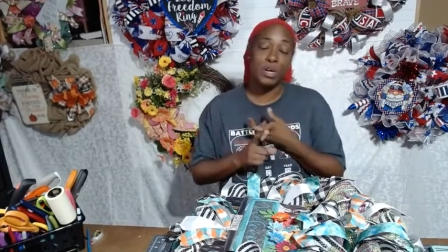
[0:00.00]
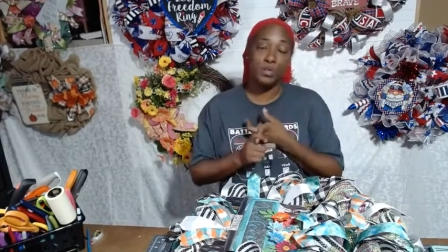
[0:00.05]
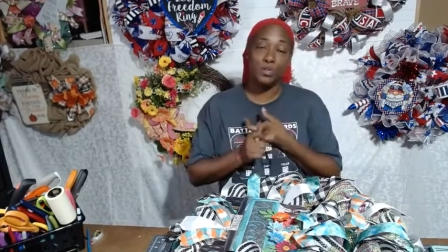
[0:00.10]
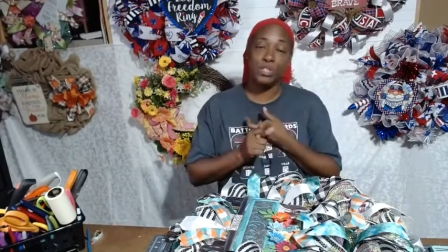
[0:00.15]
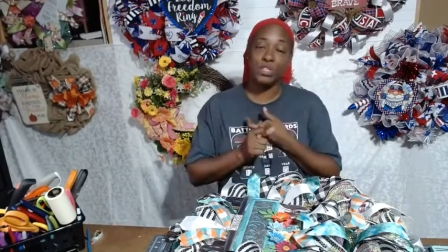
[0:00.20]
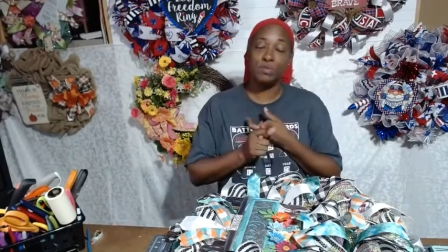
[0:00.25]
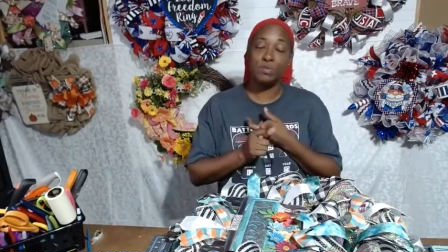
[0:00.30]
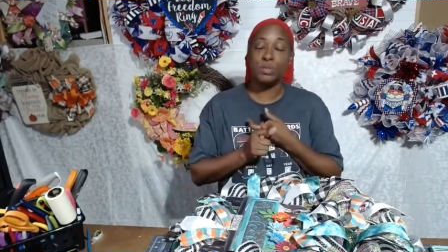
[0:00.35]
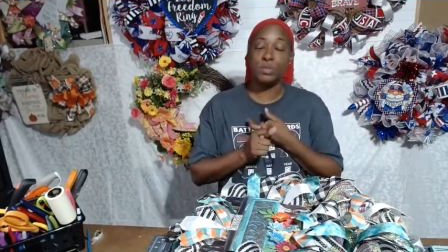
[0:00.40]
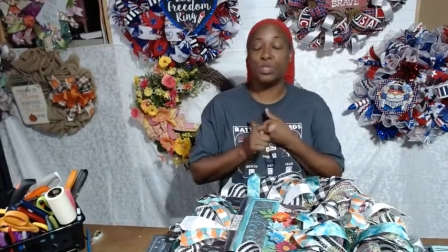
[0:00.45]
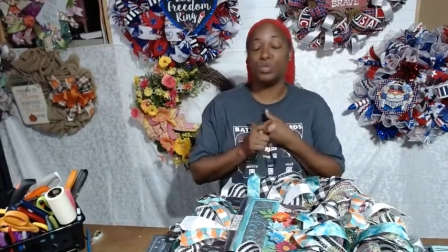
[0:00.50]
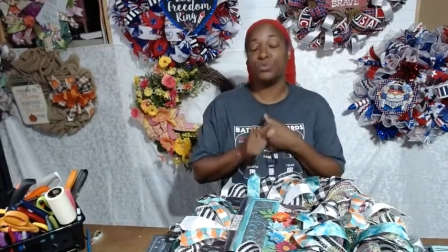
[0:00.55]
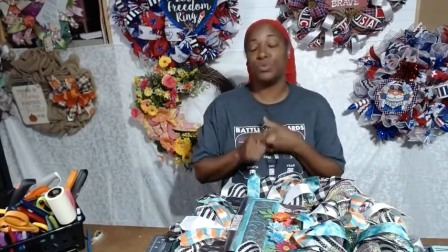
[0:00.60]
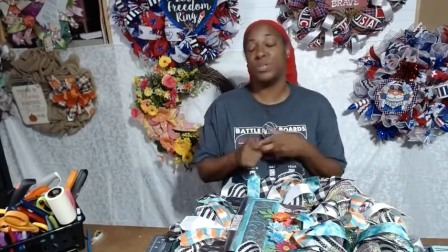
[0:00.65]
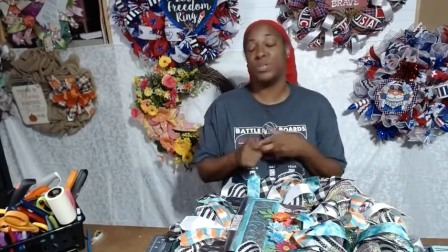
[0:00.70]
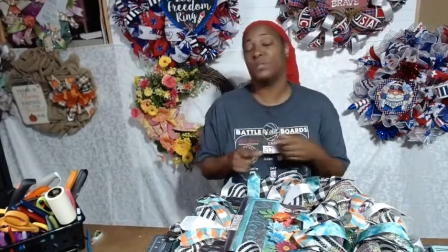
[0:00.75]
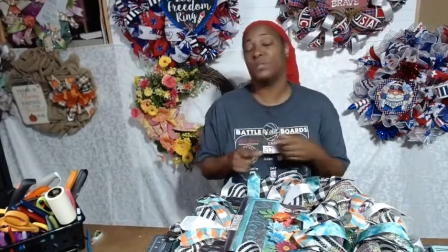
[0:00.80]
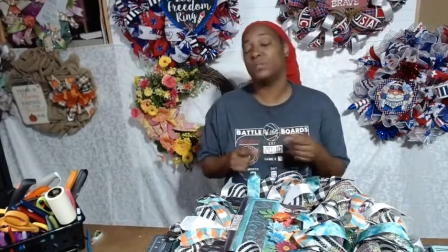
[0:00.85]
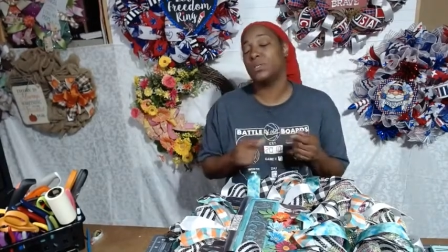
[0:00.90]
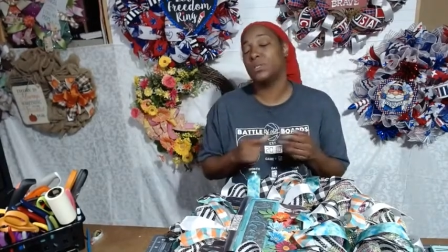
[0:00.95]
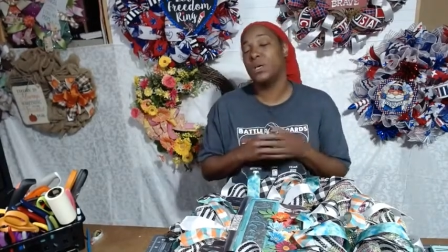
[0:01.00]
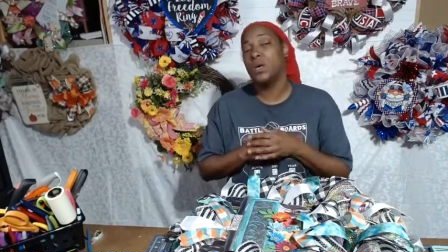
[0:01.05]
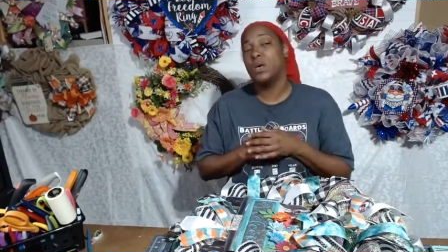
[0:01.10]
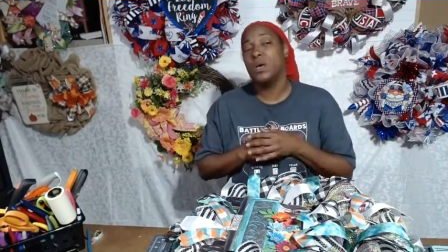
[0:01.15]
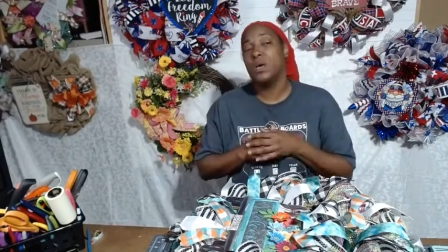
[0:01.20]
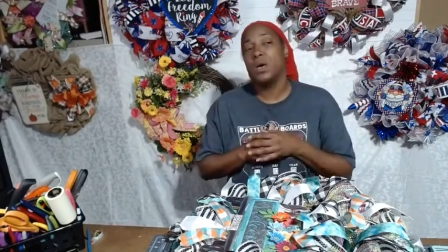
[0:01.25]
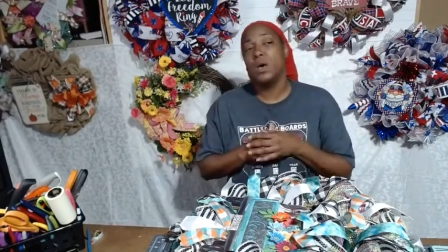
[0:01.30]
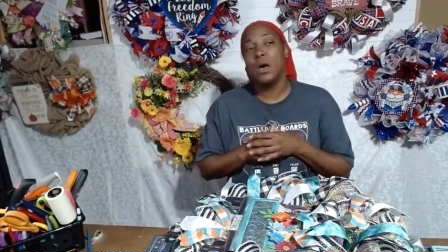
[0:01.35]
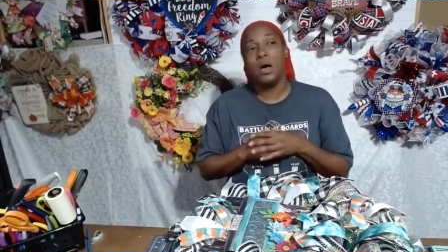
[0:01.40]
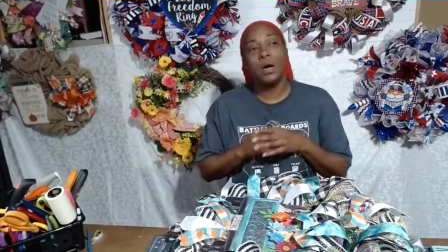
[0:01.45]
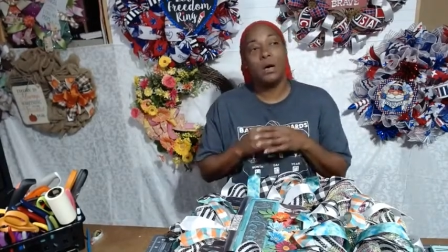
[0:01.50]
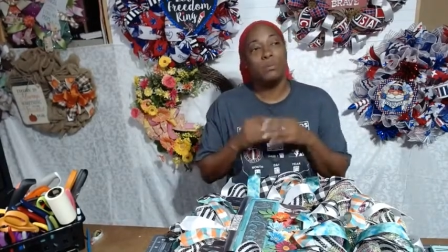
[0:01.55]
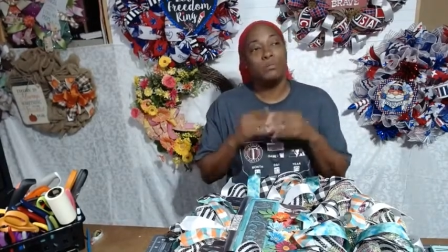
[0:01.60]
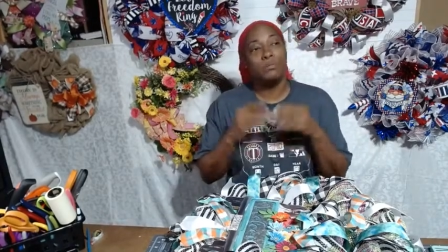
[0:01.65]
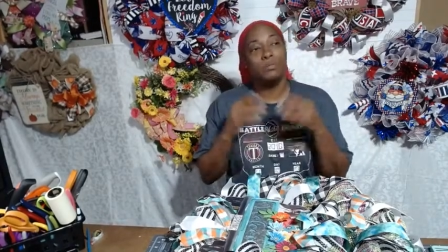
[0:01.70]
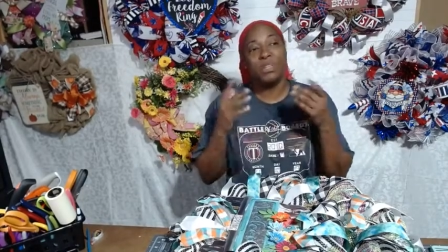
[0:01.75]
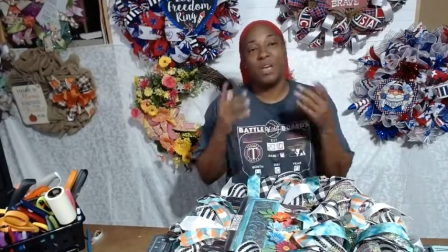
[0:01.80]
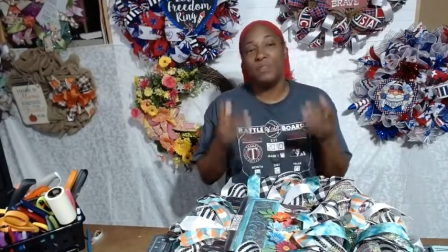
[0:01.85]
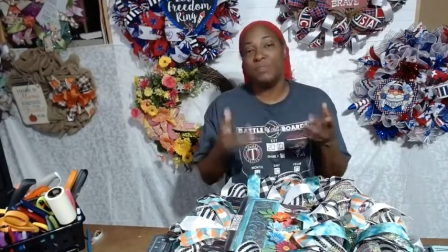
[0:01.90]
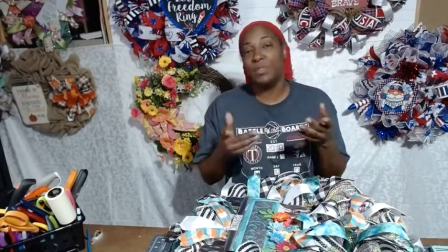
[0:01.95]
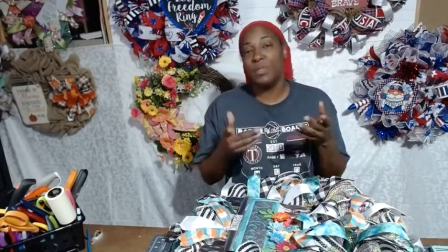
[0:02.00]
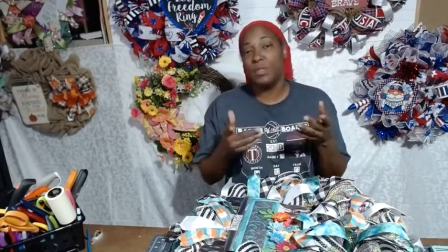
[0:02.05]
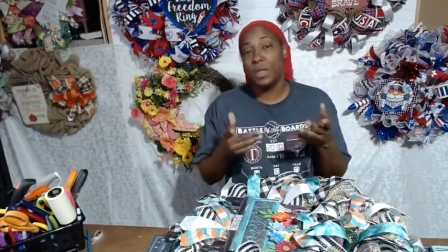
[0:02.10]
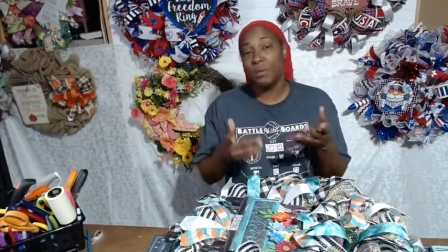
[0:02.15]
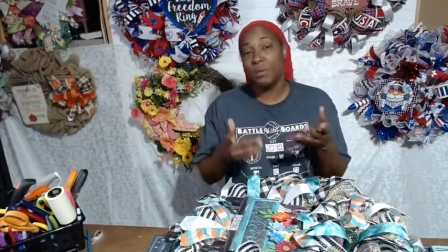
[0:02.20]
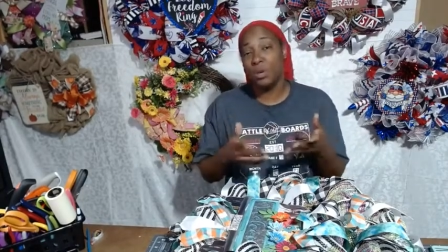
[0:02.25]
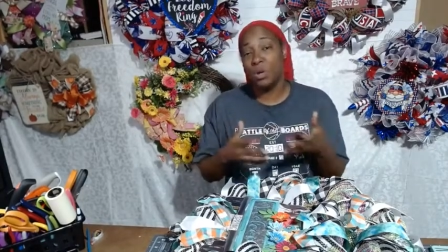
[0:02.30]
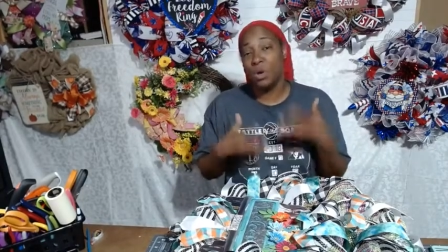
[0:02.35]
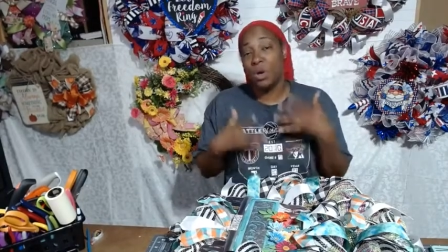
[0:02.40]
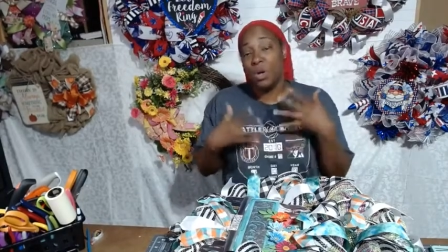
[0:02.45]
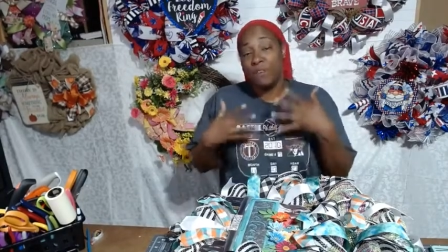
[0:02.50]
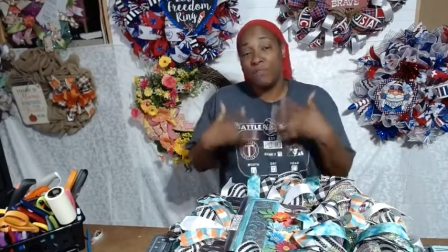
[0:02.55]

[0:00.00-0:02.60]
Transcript: Christmas wreaths, definitely let me know.